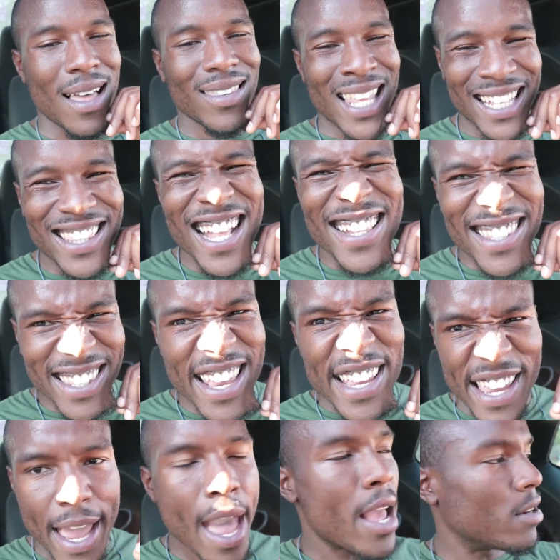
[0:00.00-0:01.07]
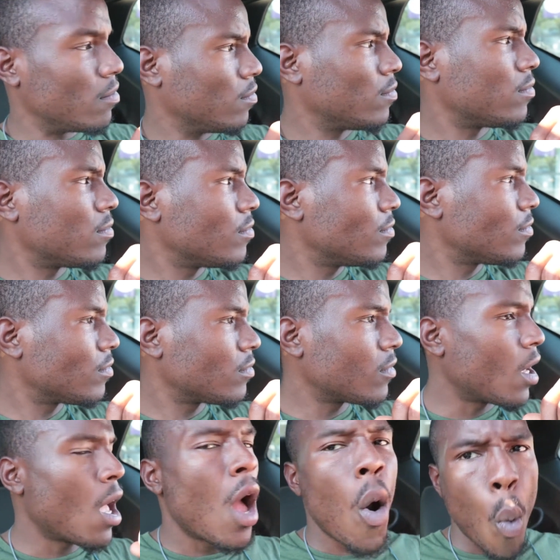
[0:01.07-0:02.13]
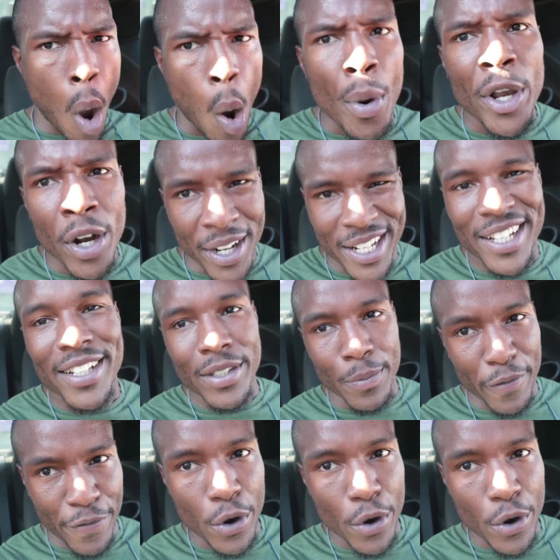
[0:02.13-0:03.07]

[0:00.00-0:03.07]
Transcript: Let that sink in while we go get some